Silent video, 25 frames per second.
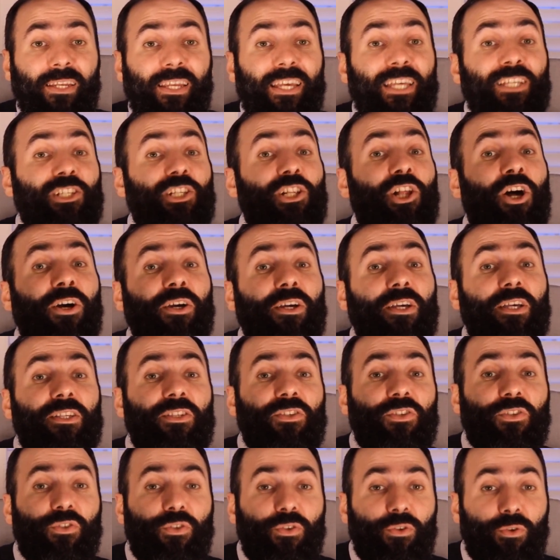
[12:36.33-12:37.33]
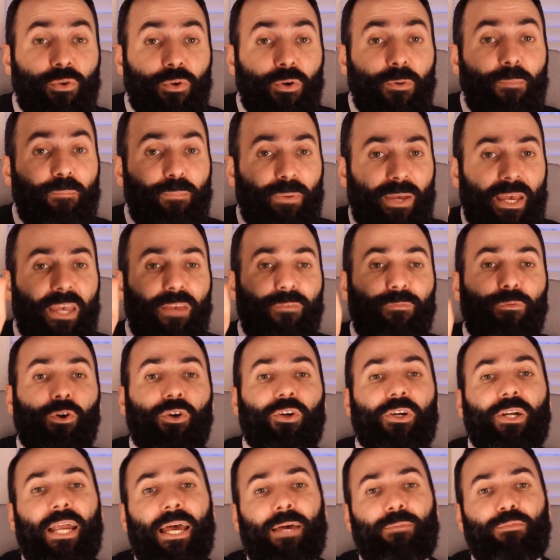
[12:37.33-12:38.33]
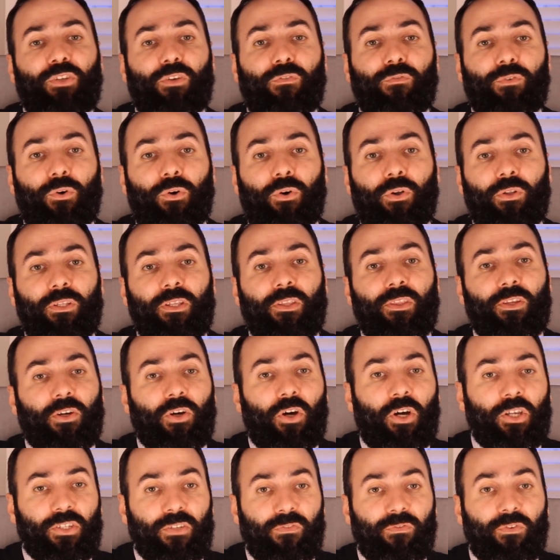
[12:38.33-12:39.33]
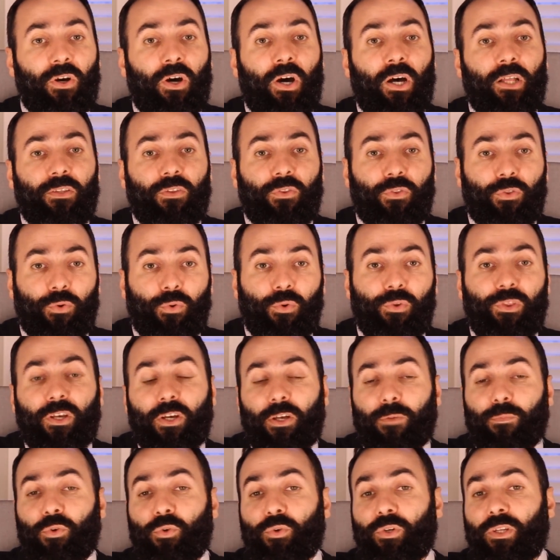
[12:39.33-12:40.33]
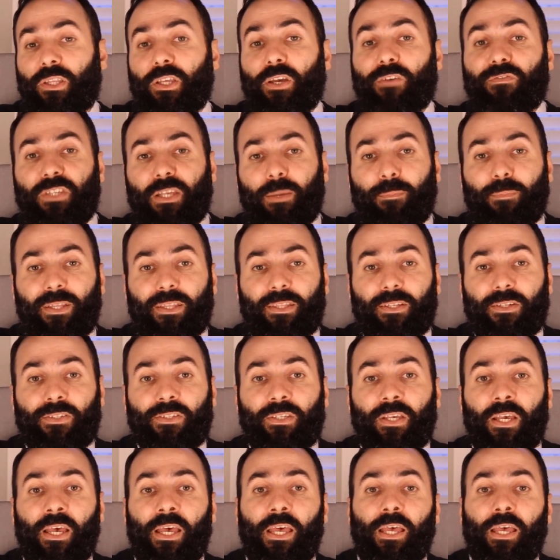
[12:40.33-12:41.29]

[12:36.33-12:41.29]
as long as you pay four grams of gold in the cause of God through the community of submitters,